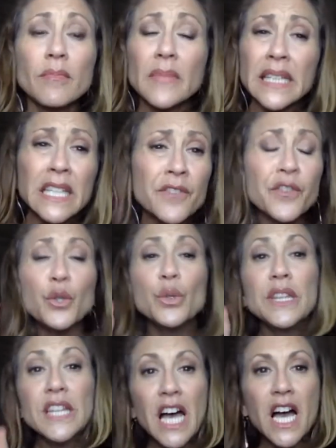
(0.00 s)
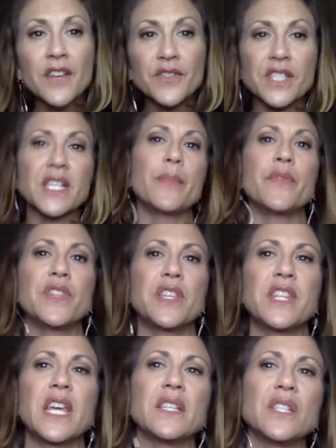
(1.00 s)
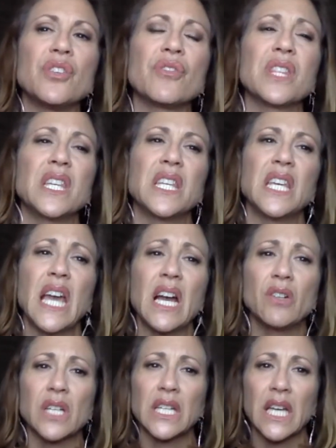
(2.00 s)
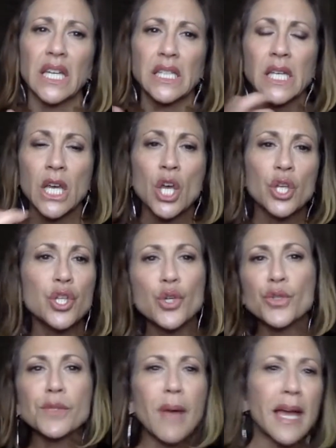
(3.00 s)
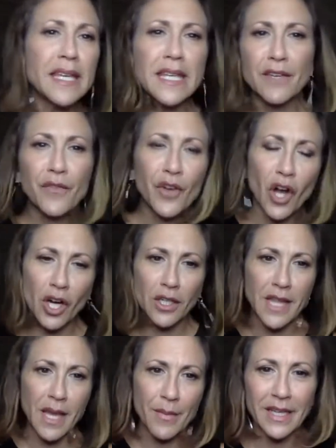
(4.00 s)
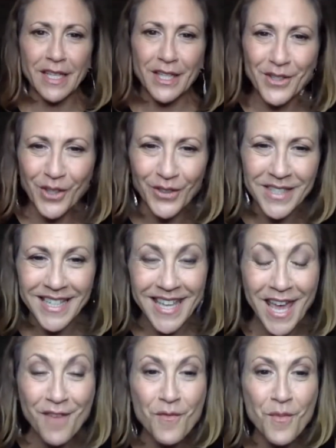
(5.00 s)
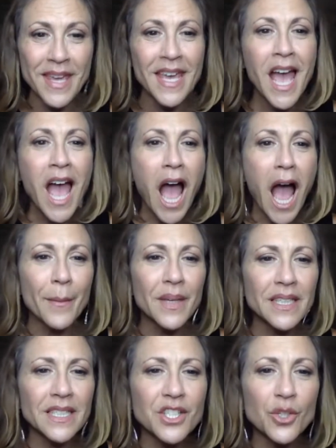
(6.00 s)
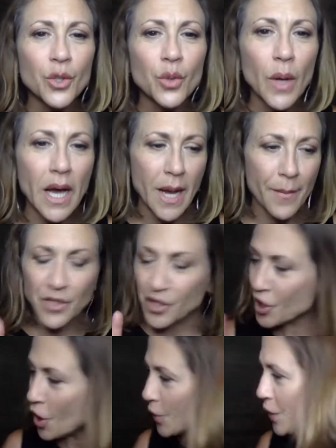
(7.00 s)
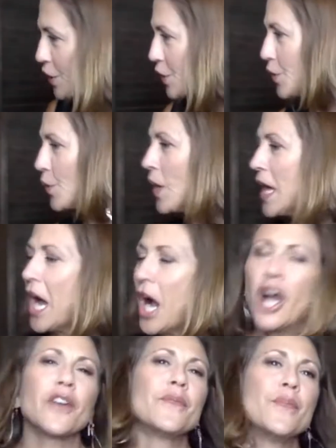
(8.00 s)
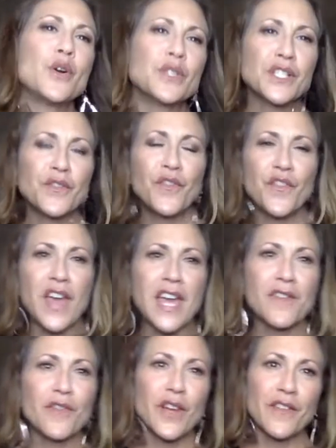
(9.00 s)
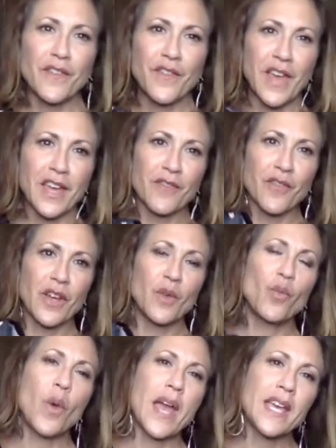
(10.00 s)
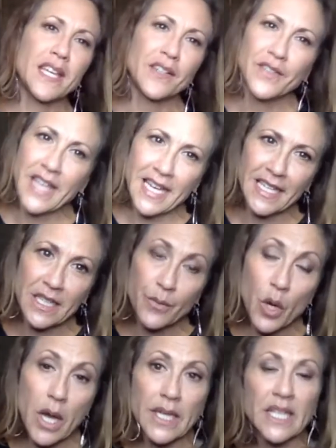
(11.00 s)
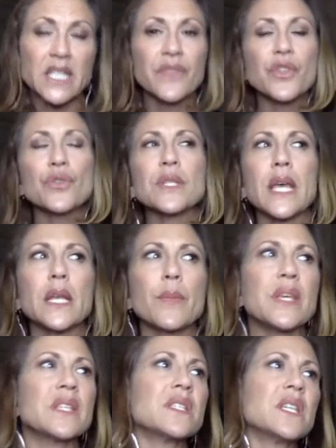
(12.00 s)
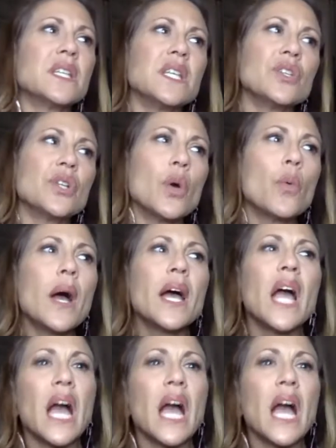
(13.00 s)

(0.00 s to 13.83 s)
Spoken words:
If you loved some of the things and you're thinking, how can I use my gift card that my consultant gave me? I'm going to show you our most favorite way of getting the products. If you say to me, Cindy, you know what?